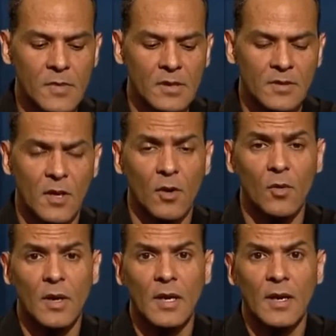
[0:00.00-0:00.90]

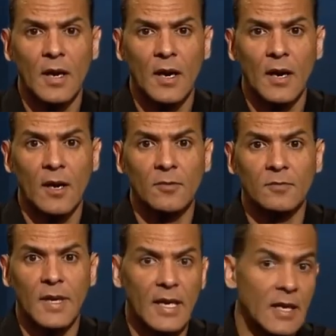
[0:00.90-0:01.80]
So
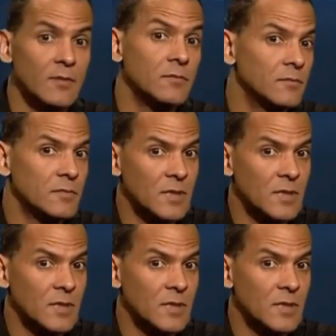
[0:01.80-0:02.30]
again,